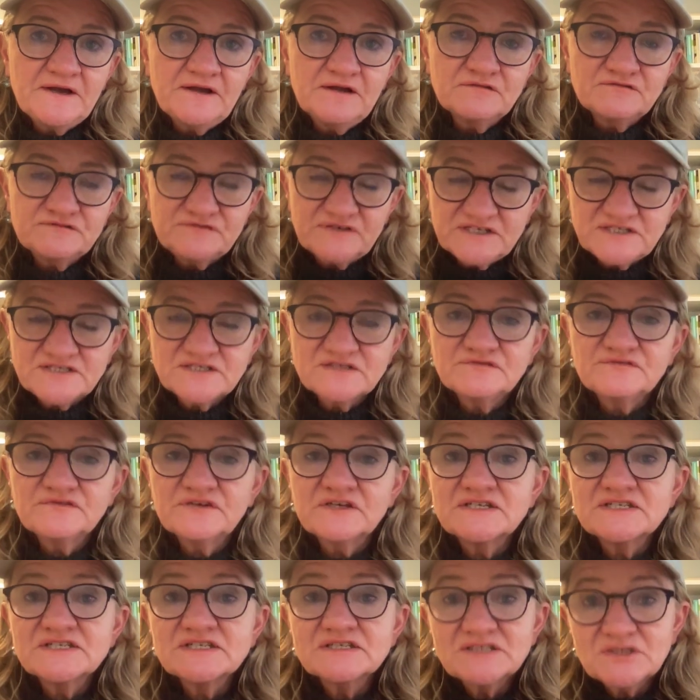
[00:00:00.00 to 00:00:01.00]

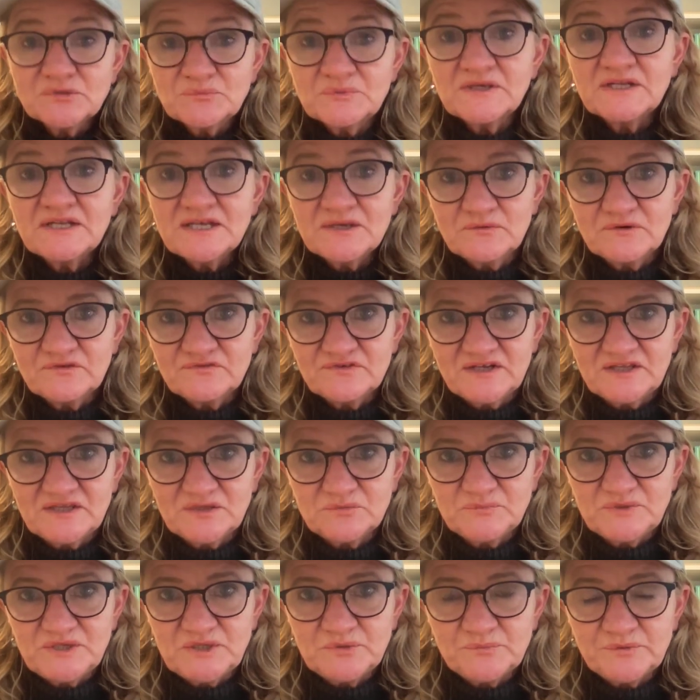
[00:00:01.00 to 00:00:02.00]
face-to-face, typically with other
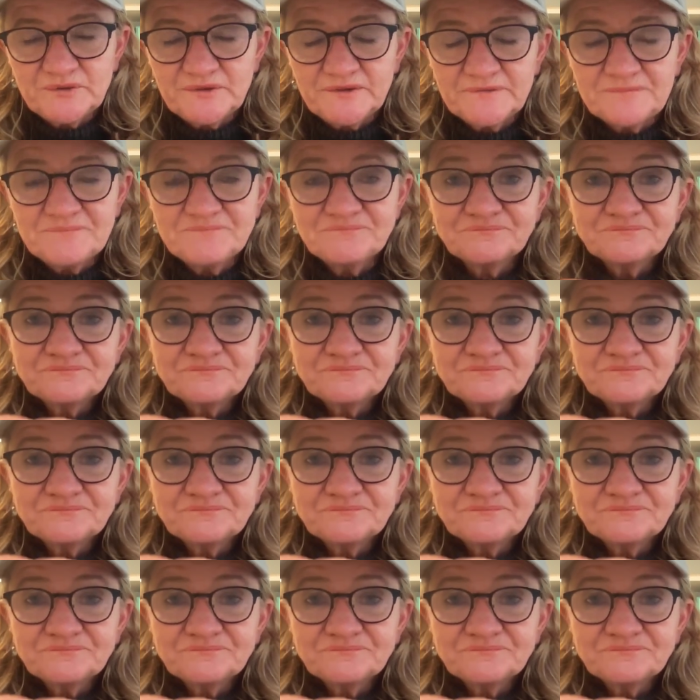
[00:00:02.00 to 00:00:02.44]
people.